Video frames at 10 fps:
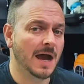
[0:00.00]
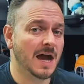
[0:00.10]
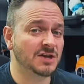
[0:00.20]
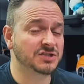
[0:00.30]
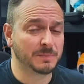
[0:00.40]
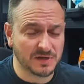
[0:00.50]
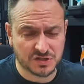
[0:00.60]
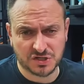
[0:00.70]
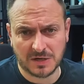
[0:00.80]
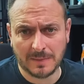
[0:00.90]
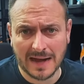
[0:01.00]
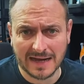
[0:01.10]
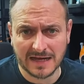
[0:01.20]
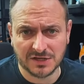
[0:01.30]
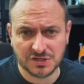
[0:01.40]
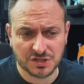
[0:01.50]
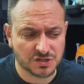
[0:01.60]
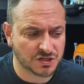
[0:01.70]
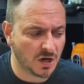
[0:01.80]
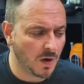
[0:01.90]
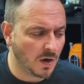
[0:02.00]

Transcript: a sponsorship package, so